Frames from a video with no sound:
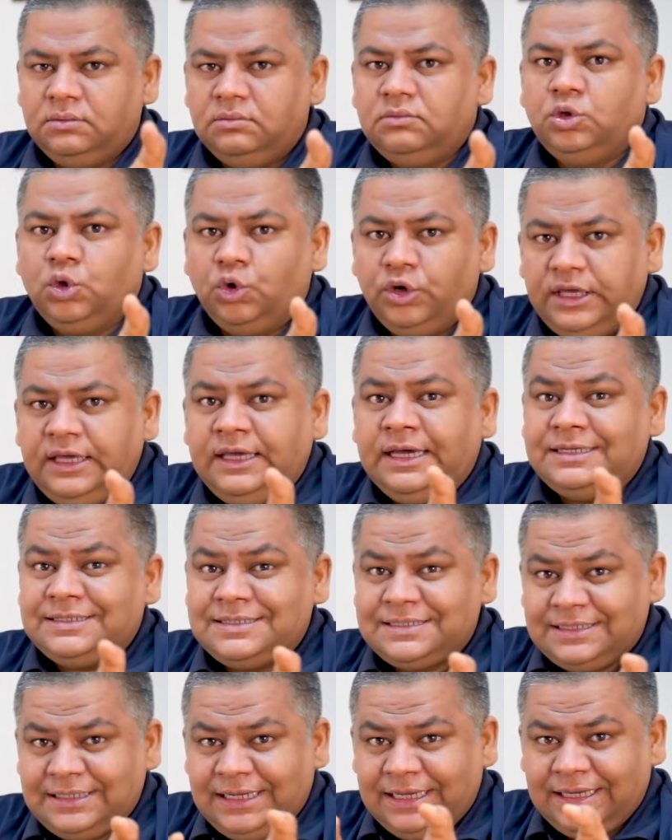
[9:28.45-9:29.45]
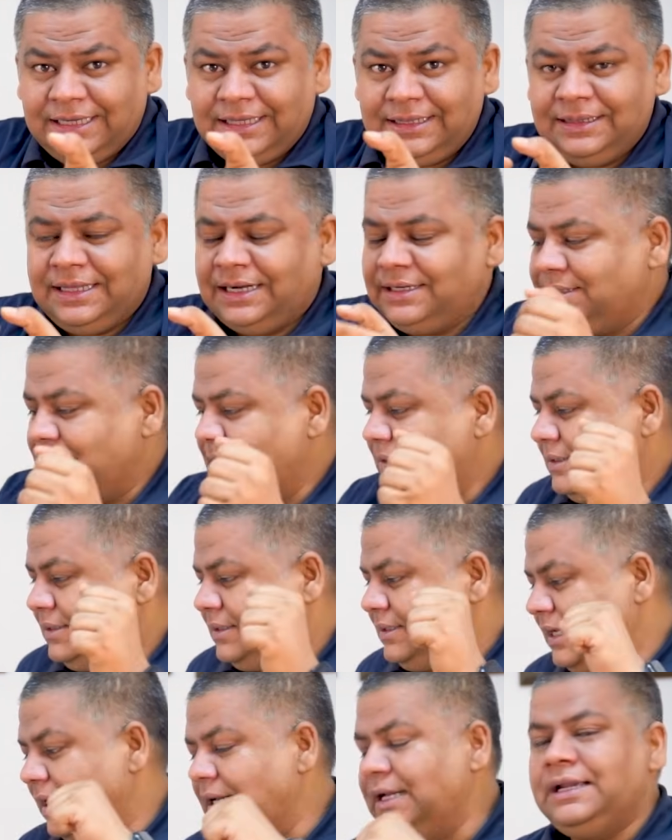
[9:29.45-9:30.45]
though he has taken
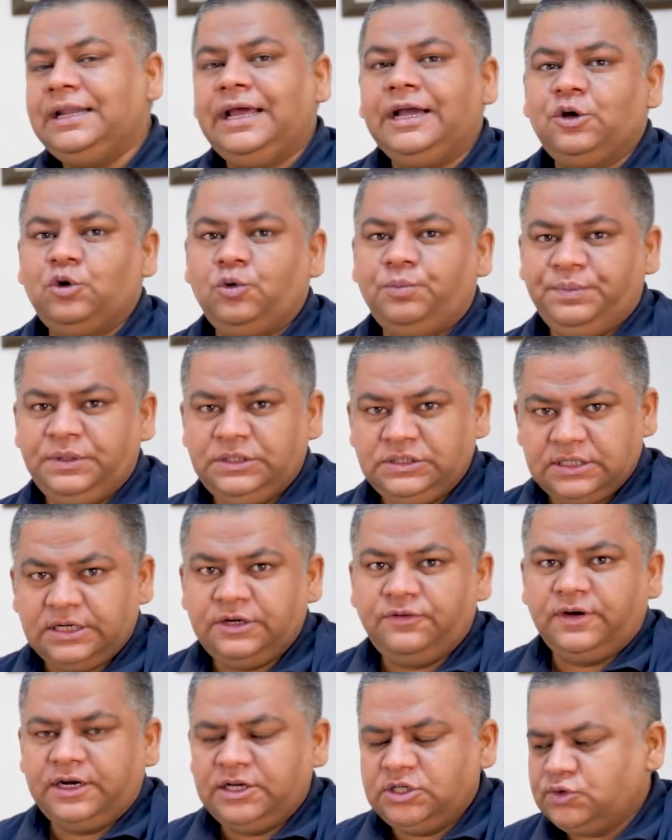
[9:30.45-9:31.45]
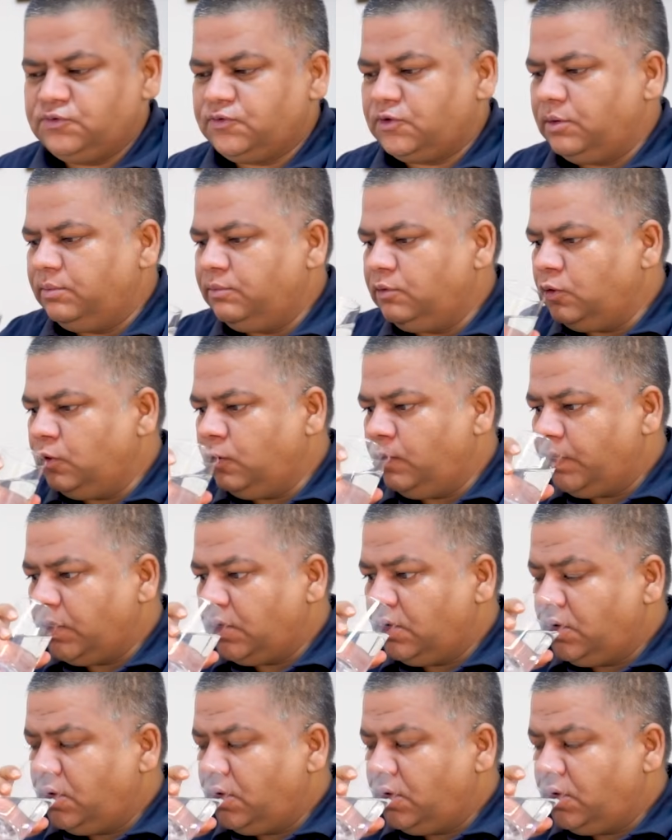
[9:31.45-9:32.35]
that 10 lakh rupees advance from you.